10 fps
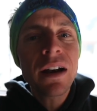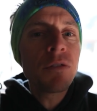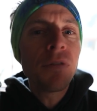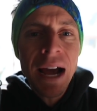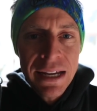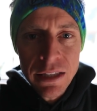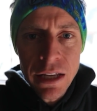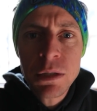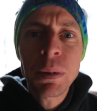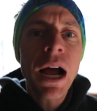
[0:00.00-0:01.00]
not advise
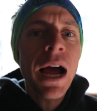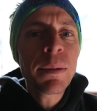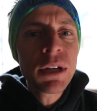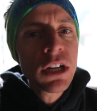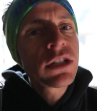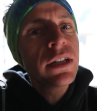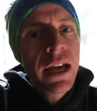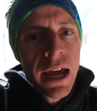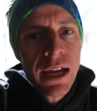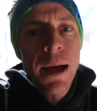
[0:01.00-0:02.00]
this, but I'm gonna
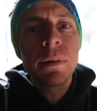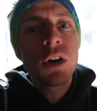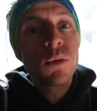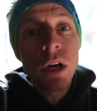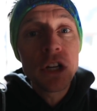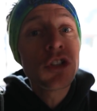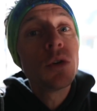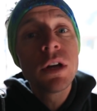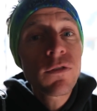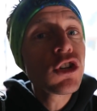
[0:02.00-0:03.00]
today. I'm gonna run in
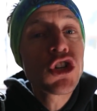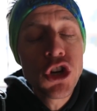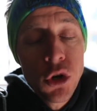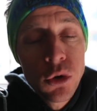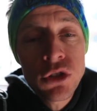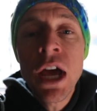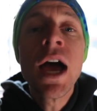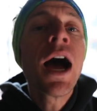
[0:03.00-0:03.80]
two different shoes.